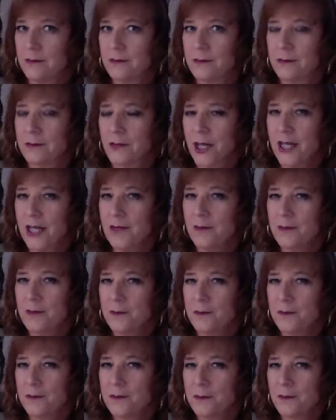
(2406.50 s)
Right?
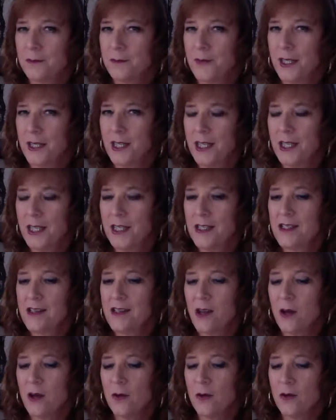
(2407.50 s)

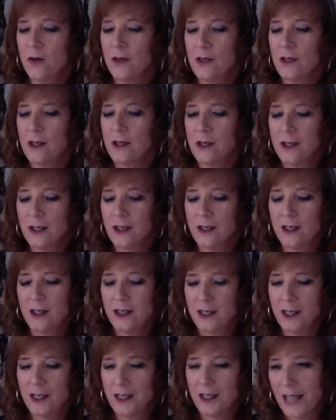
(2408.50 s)
So,
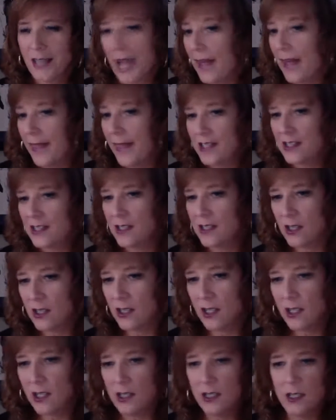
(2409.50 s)
yeah, that's,
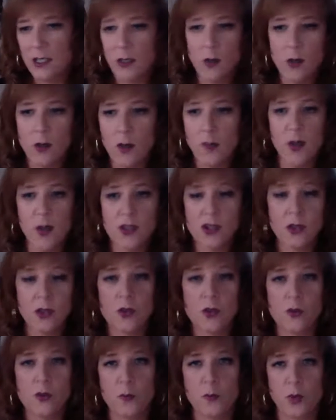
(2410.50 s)
you know, a person
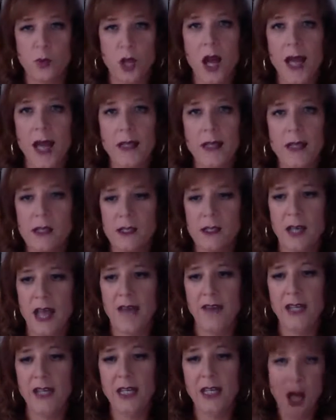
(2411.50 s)
who's blind doesn't
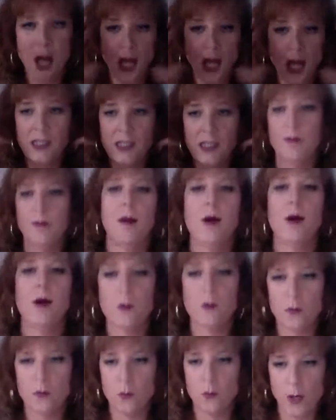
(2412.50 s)
have any concept about
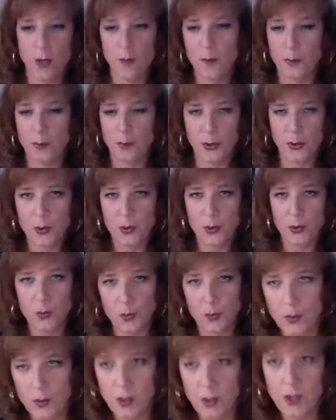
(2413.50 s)
what
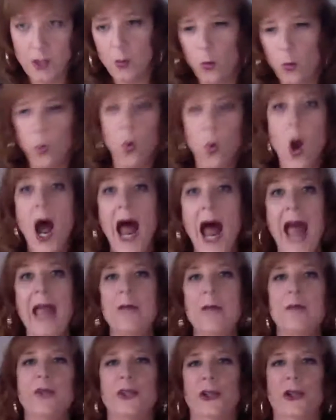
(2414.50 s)
blue,
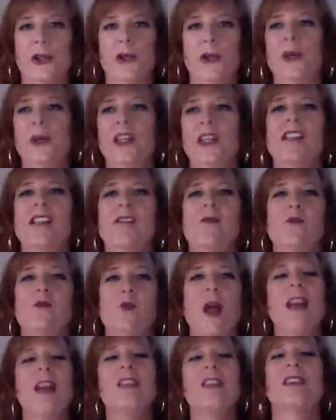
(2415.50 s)
why blue is
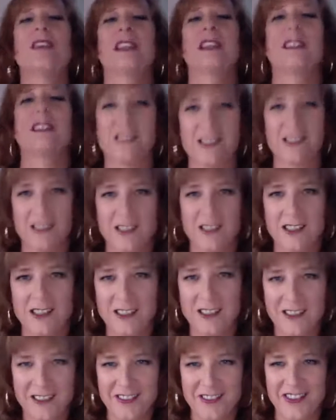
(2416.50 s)
relevant,
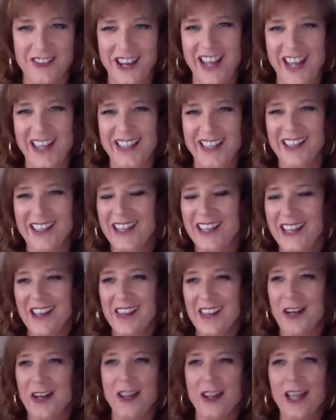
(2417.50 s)
right?
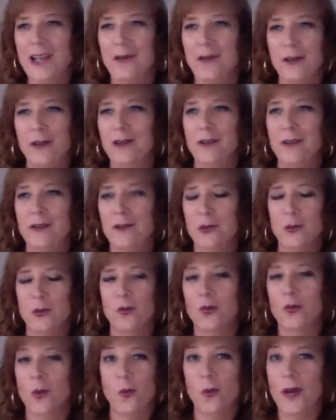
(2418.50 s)
They're like, well,
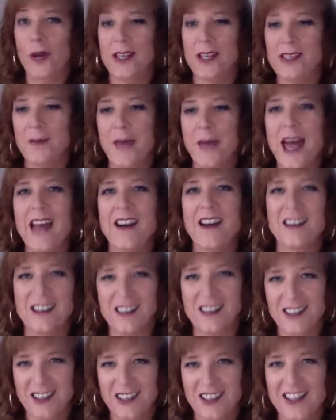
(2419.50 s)
what does it
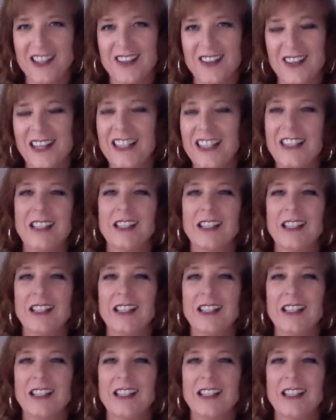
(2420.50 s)
matter, right?